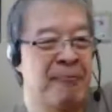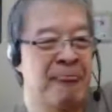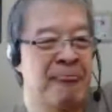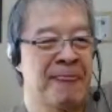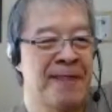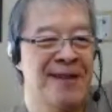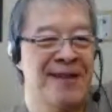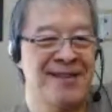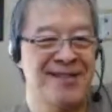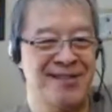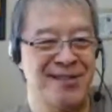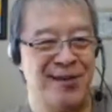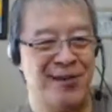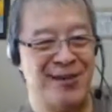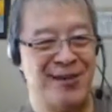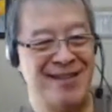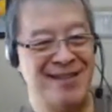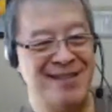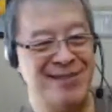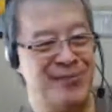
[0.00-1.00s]
So at
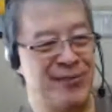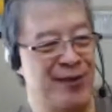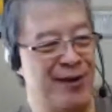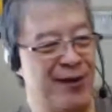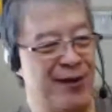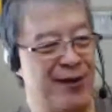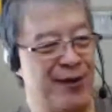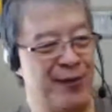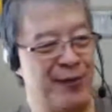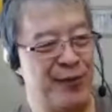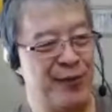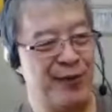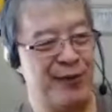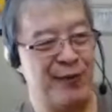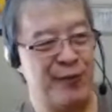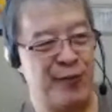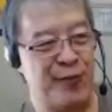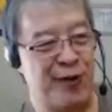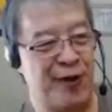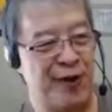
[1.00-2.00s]
least we know that we're
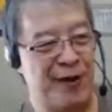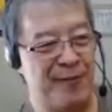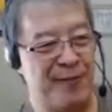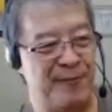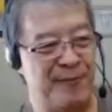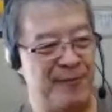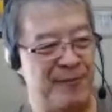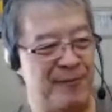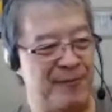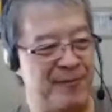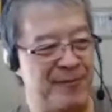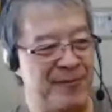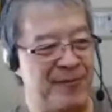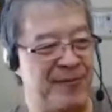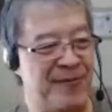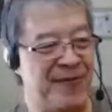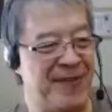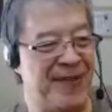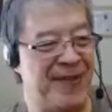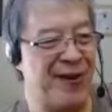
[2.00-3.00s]
all
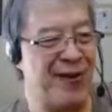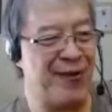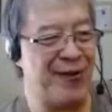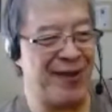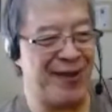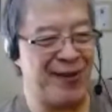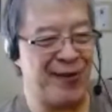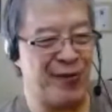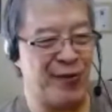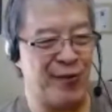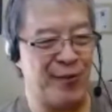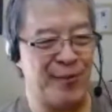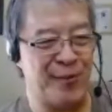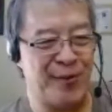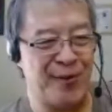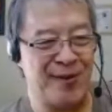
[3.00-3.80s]
fairly normal,